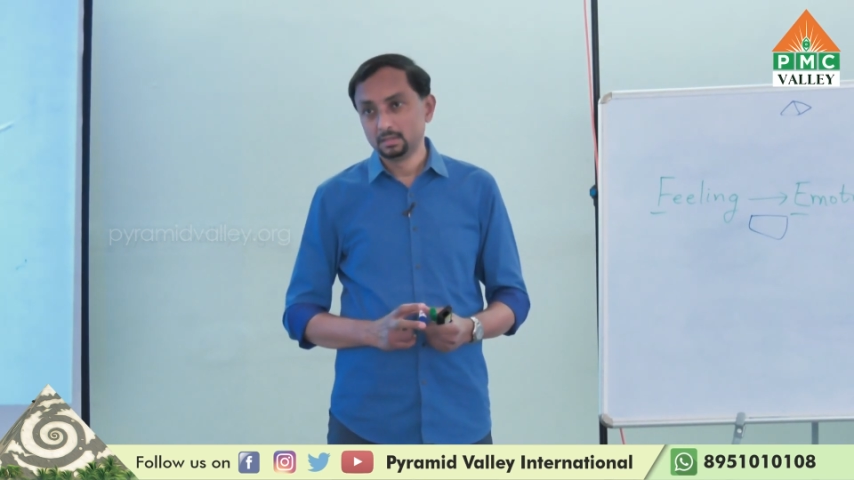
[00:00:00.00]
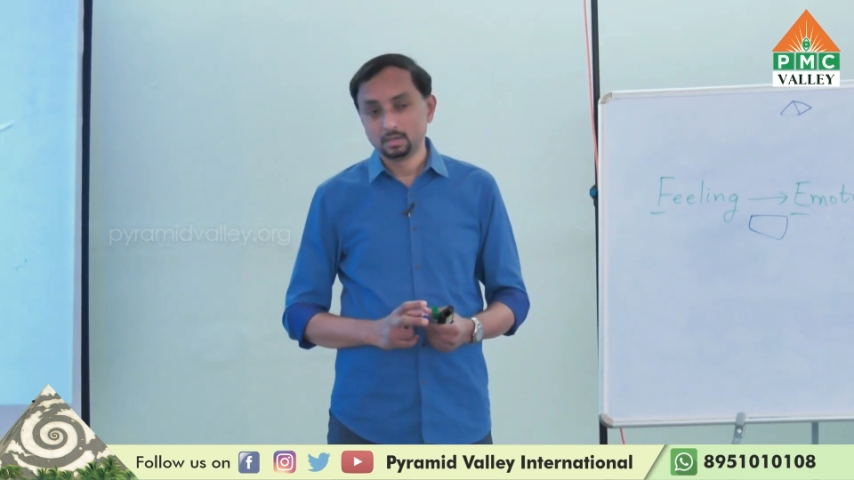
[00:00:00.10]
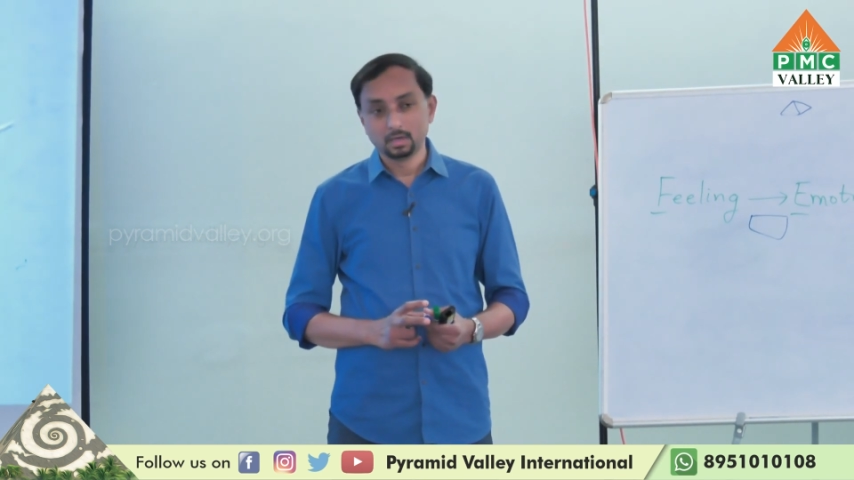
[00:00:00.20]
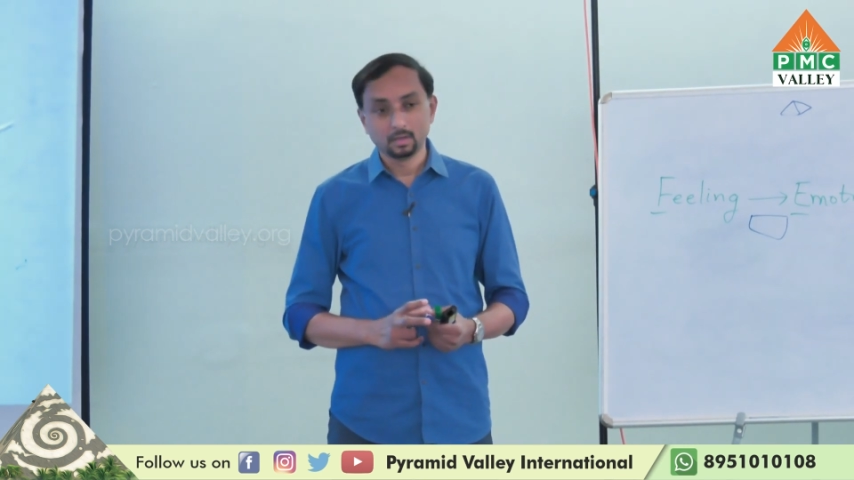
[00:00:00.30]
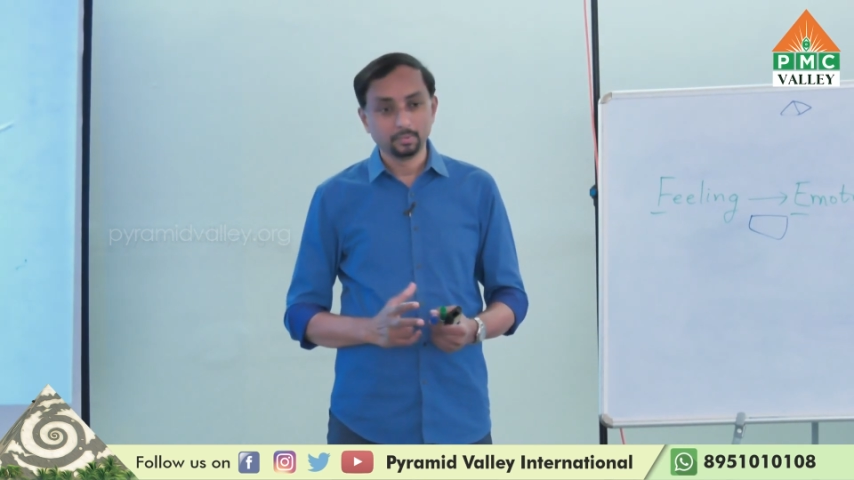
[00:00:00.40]
A
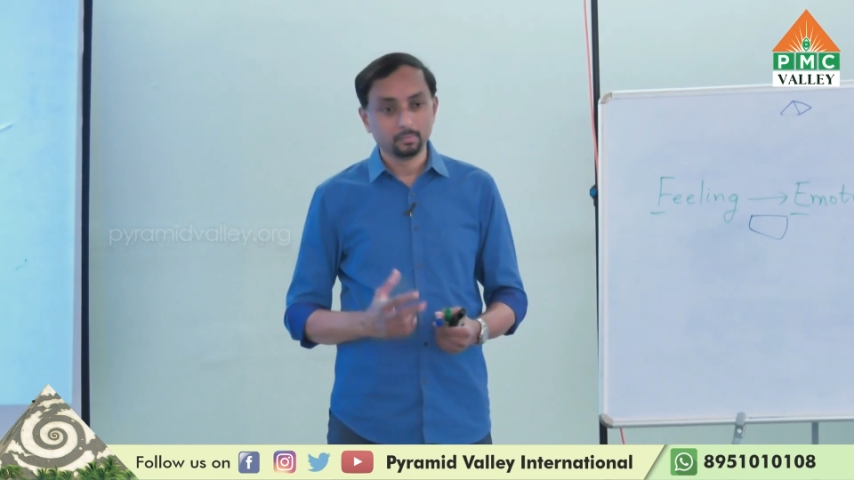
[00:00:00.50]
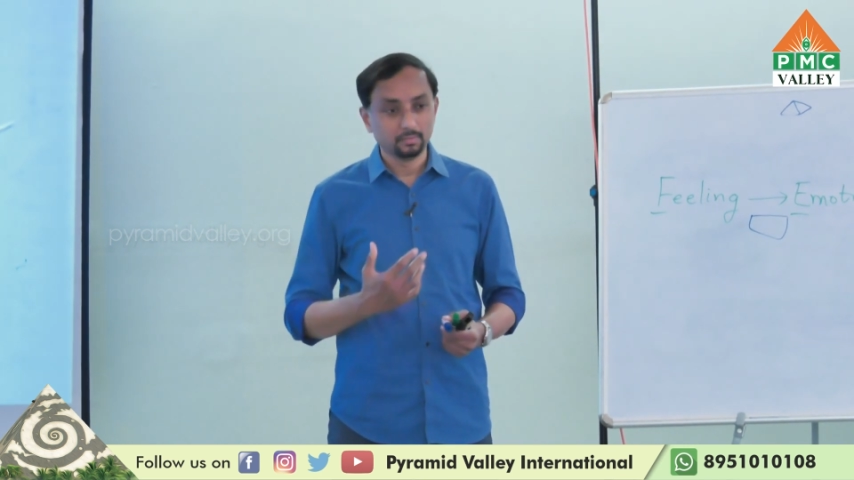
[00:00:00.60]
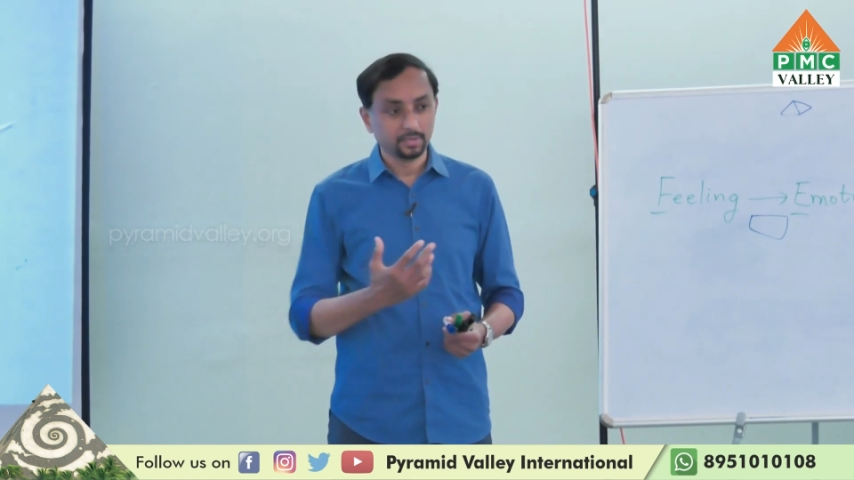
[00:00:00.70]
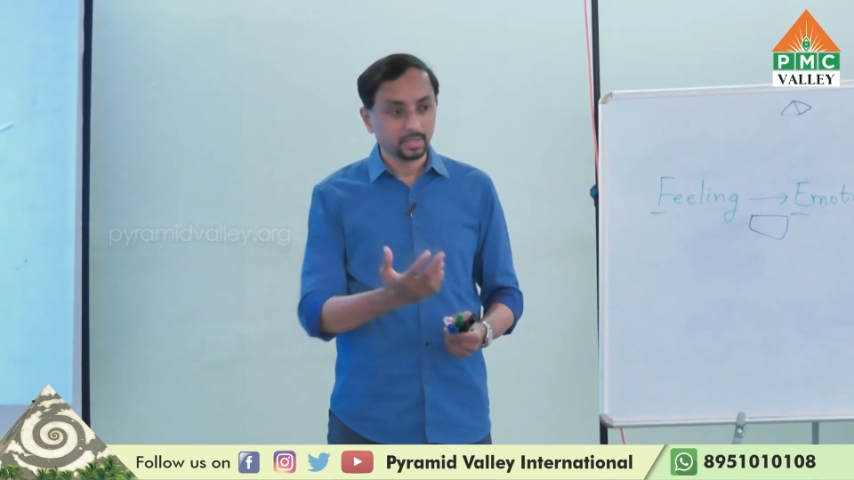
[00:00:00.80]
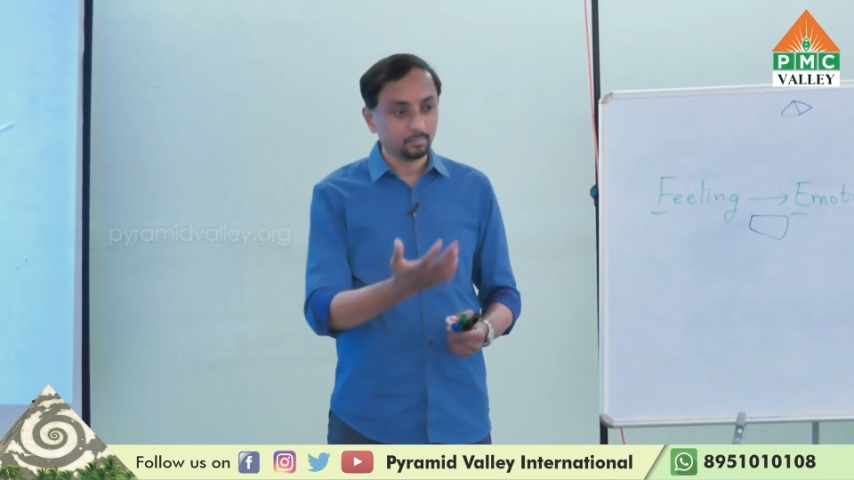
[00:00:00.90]
lot of people,
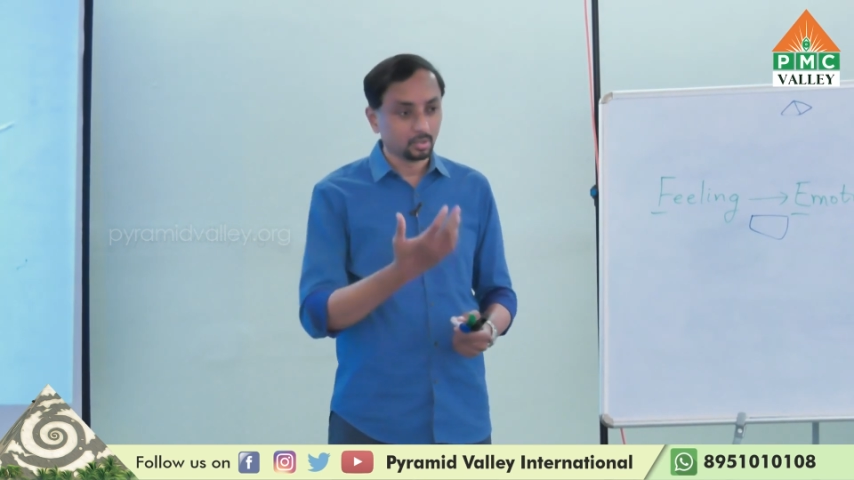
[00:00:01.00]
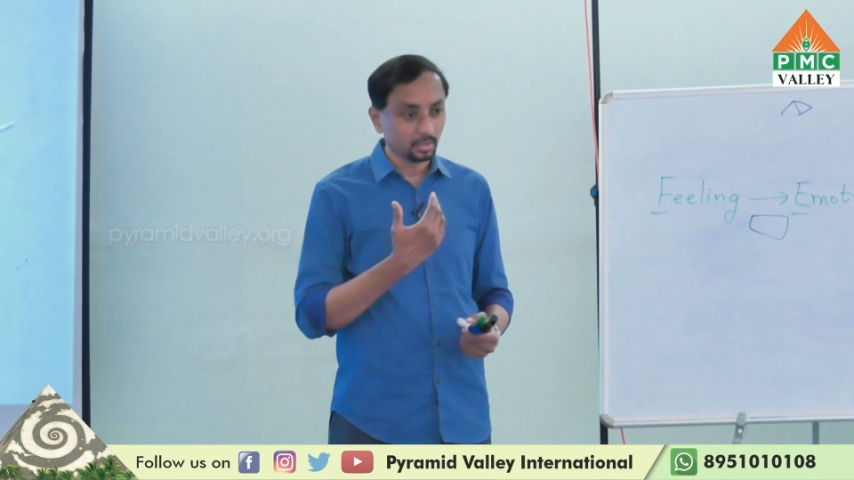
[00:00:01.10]
we keep